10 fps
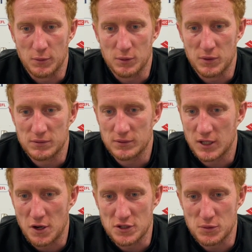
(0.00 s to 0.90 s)
we've
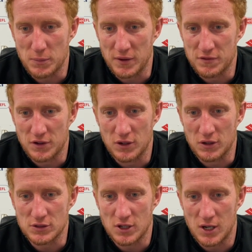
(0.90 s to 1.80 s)
closest we've been for a
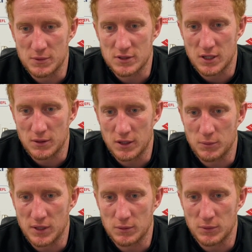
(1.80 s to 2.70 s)
long time, and so
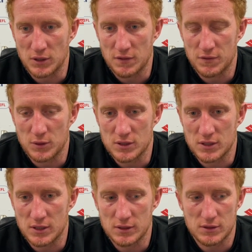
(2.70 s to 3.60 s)
we're looking forward
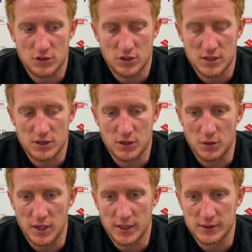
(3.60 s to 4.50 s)
to trying to
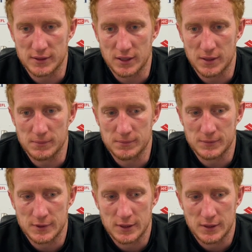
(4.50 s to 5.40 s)
do that, and
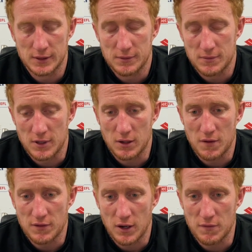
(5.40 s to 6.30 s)

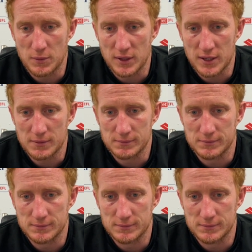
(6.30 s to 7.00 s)
hopefully we can.